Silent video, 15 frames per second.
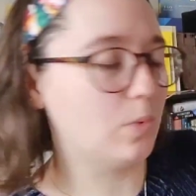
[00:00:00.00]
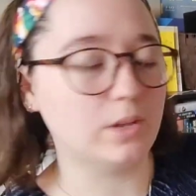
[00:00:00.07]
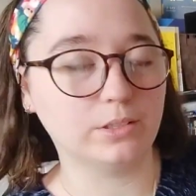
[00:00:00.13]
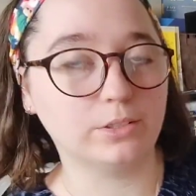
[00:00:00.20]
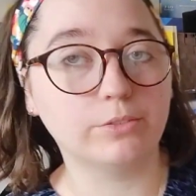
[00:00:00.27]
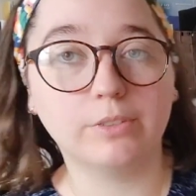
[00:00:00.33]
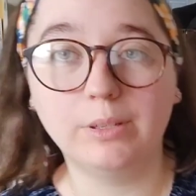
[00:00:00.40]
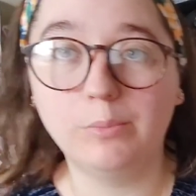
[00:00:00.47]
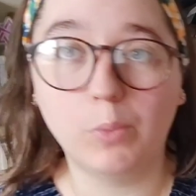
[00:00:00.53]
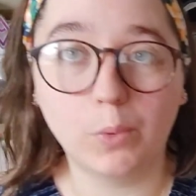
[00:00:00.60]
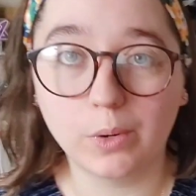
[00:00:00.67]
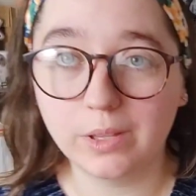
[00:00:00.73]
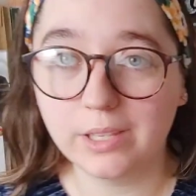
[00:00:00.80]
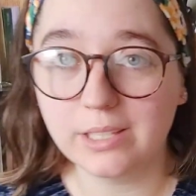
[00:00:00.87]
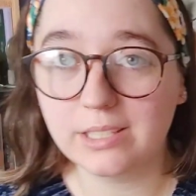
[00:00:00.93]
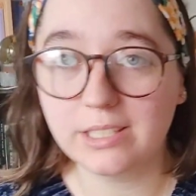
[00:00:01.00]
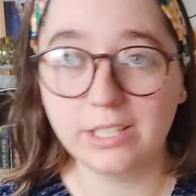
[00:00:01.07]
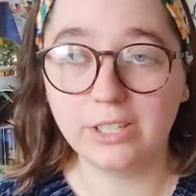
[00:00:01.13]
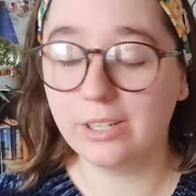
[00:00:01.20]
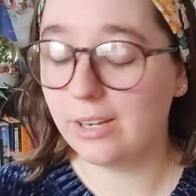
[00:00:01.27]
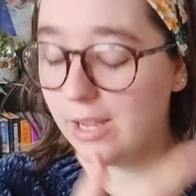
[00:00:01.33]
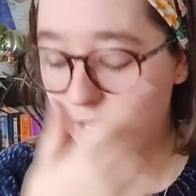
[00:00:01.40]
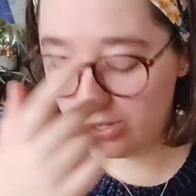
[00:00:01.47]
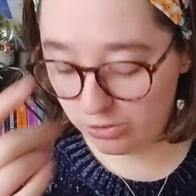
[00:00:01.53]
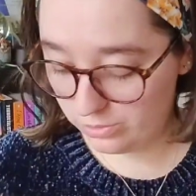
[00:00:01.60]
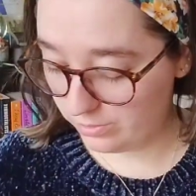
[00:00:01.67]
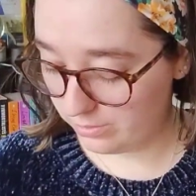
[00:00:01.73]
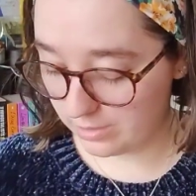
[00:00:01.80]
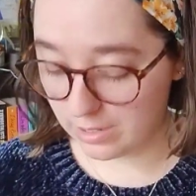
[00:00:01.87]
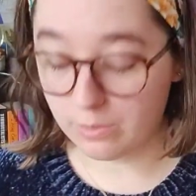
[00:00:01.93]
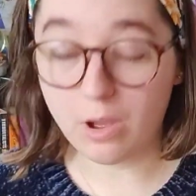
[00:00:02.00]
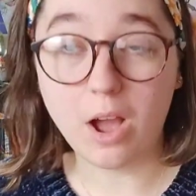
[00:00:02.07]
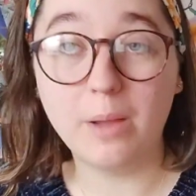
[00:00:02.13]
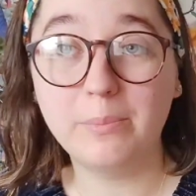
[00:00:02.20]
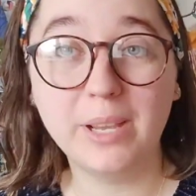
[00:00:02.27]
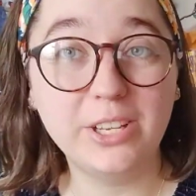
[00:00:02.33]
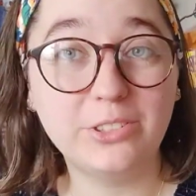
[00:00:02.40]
want to read more this year, on